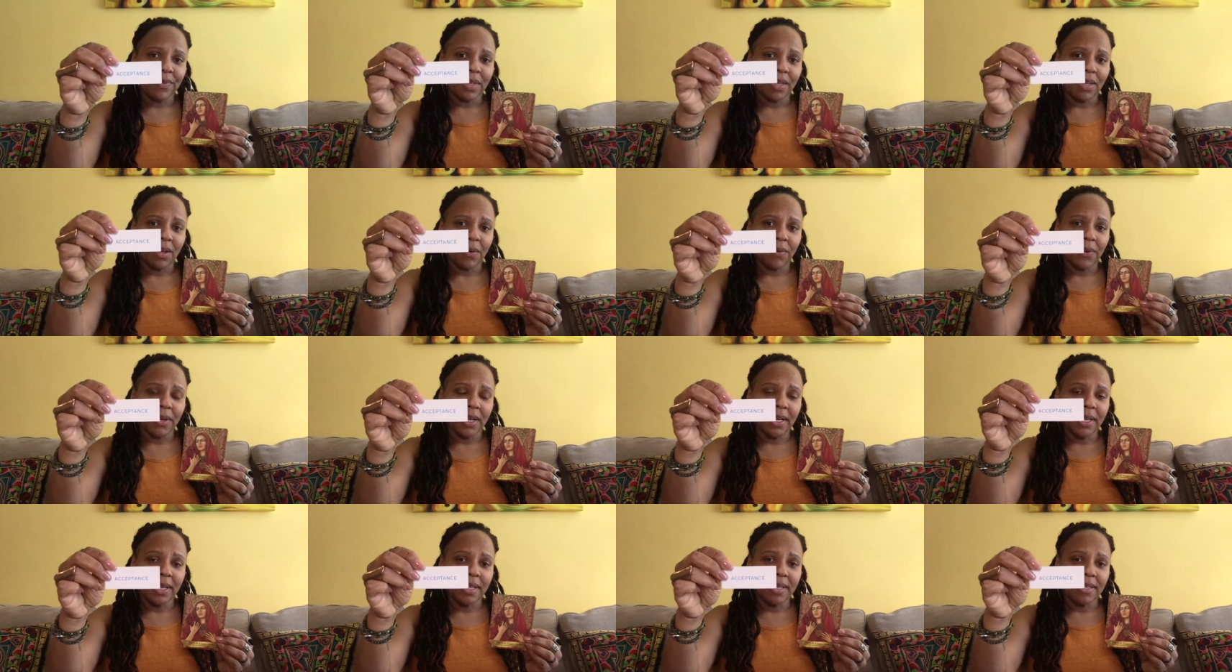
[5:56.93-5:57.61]
All
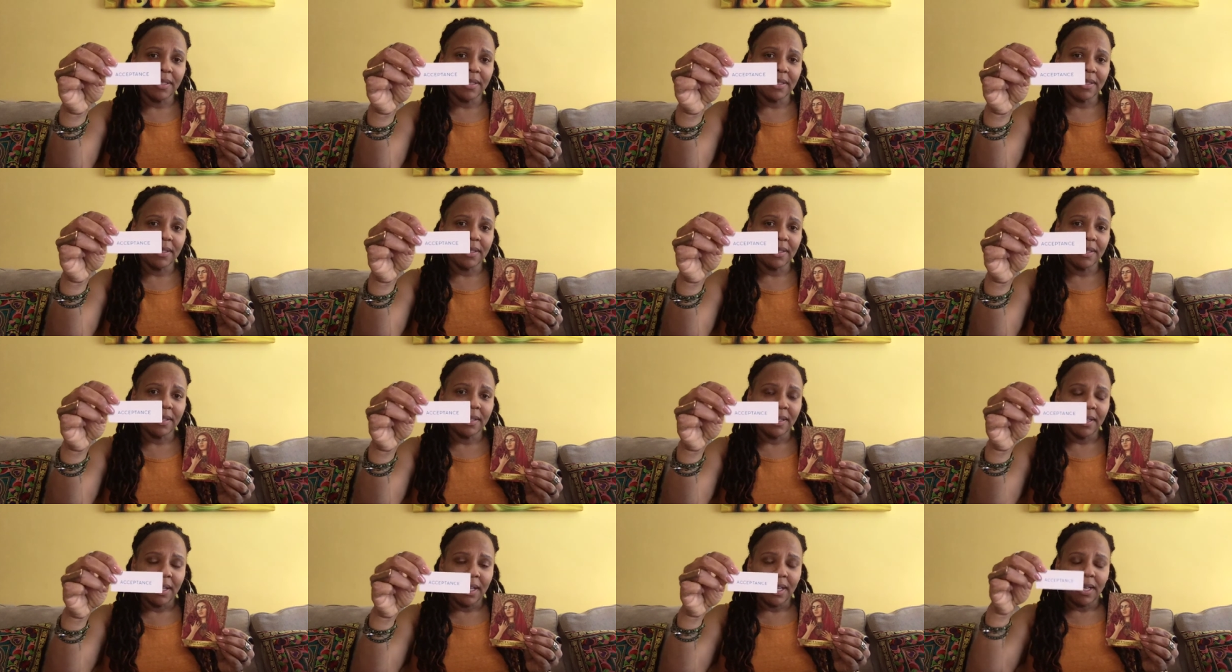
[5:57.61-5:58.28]
right?
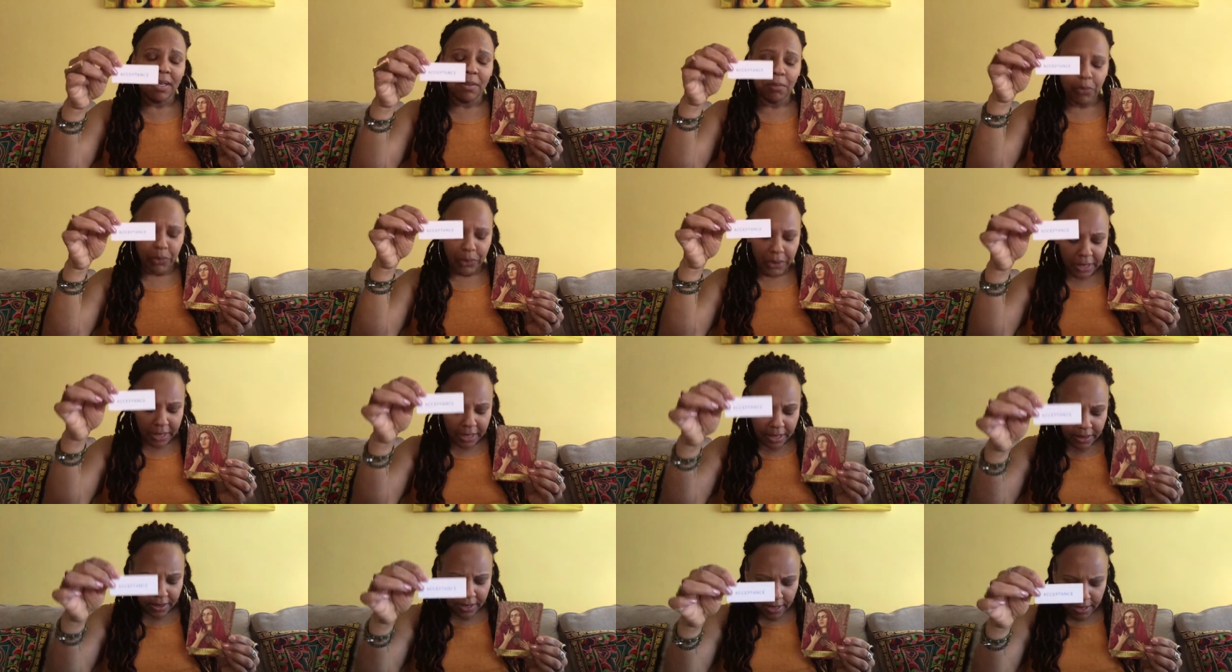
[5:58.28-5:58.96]

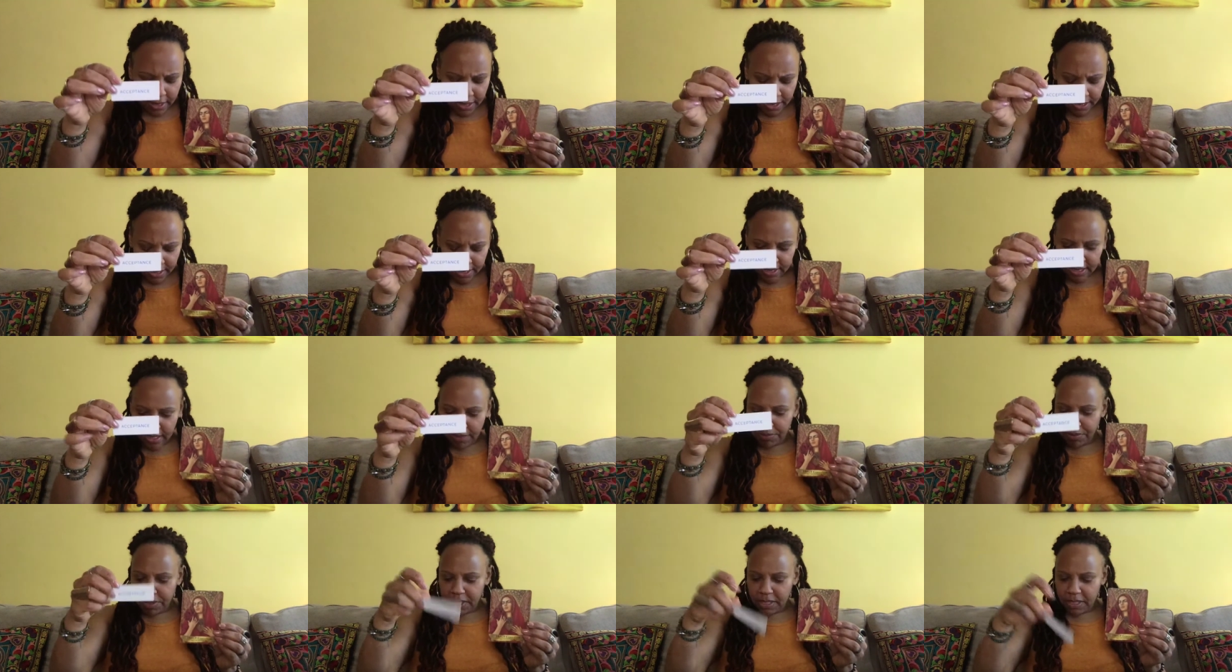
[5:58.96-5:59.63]
Bringing that
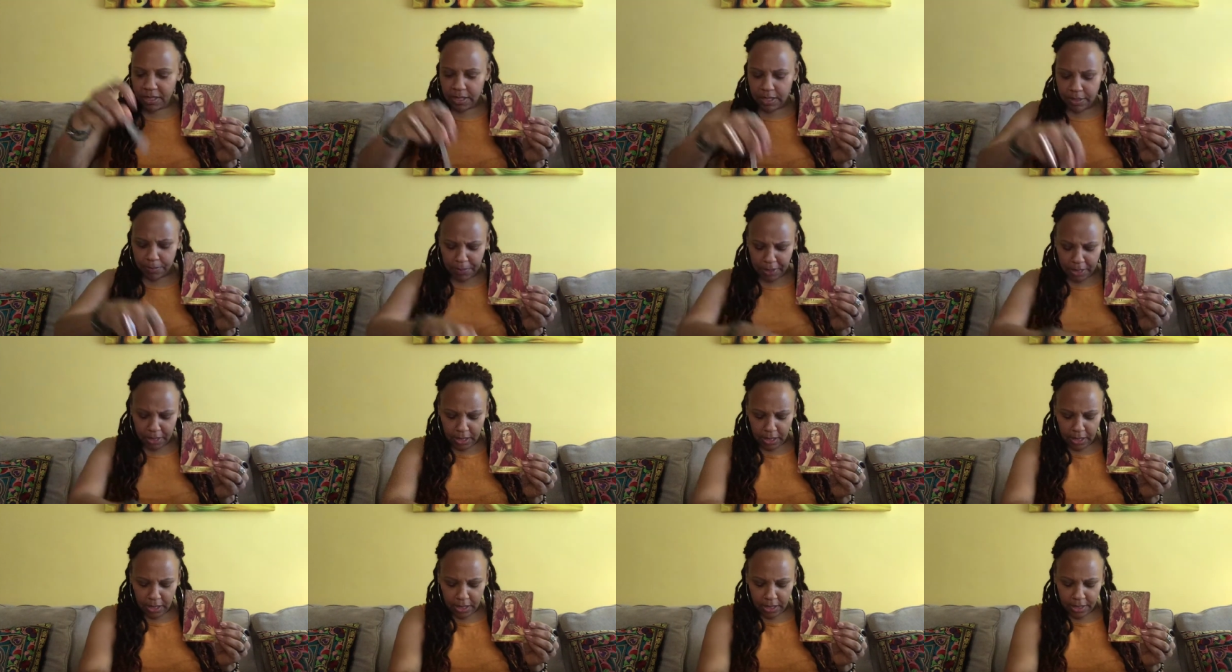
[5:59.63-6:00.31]
acceptance
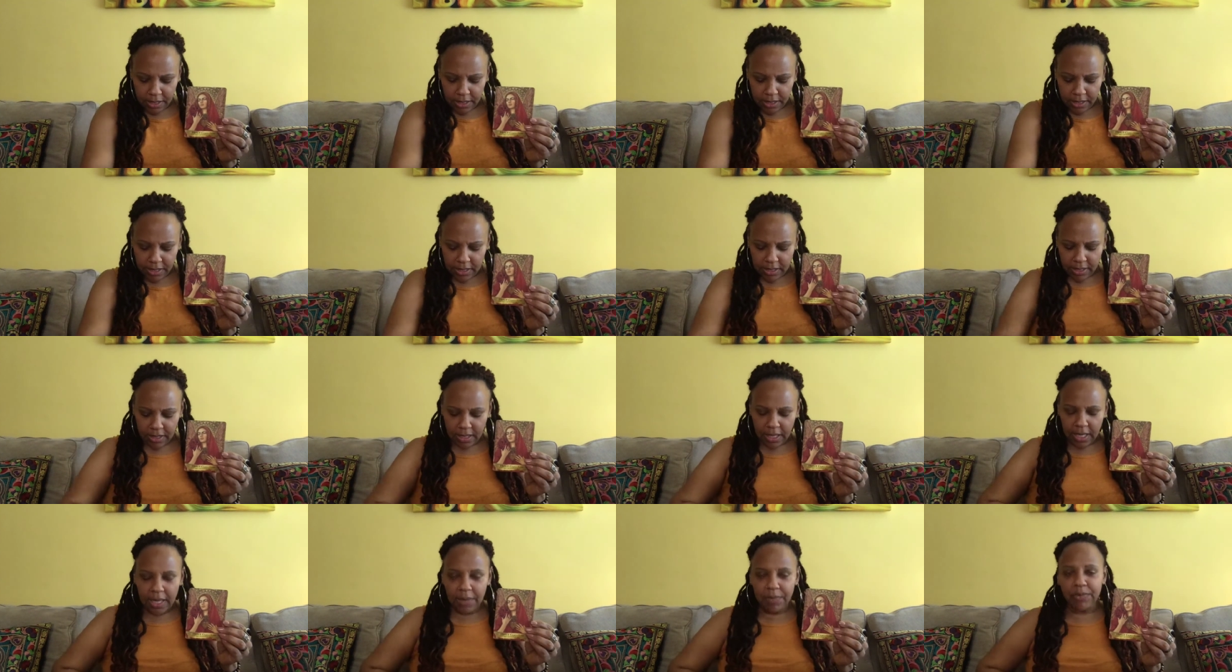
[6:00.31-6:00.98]
because it's
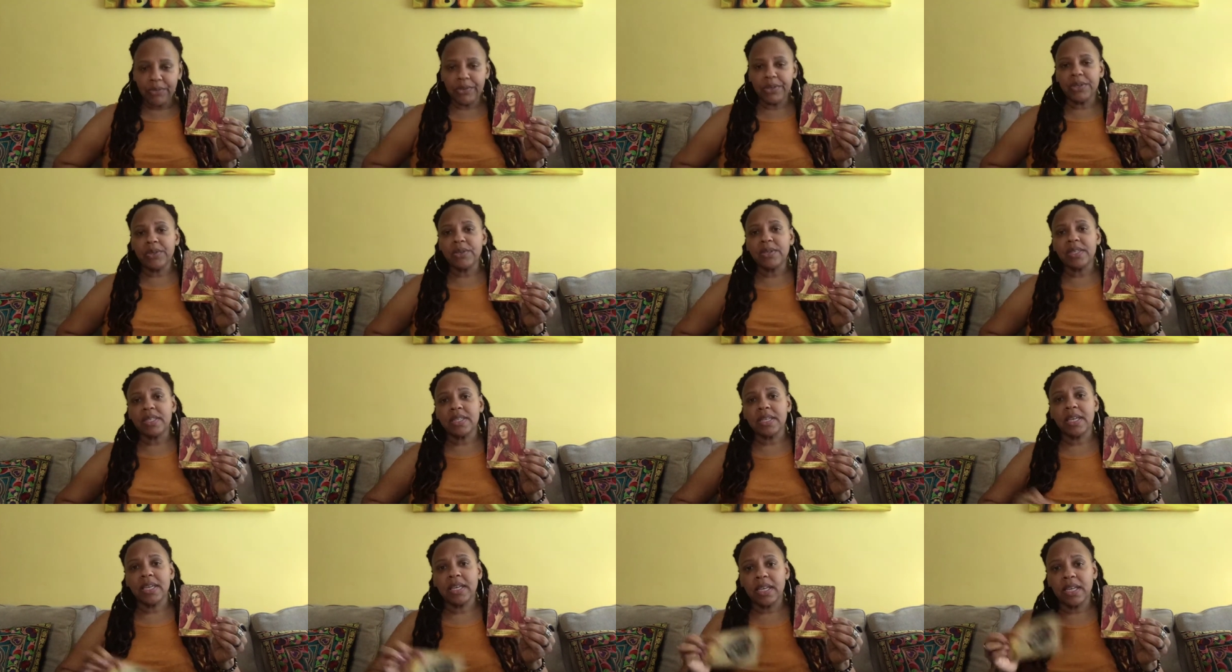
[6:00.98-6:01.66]
time for you to
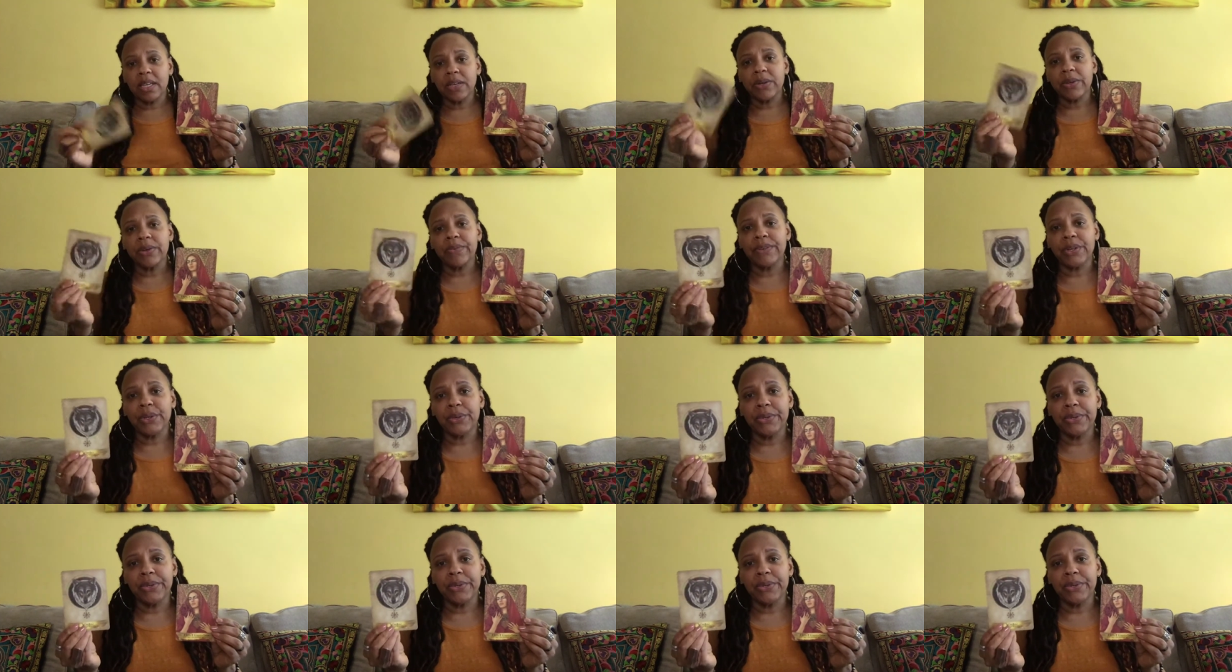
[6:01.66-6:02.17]
take care of your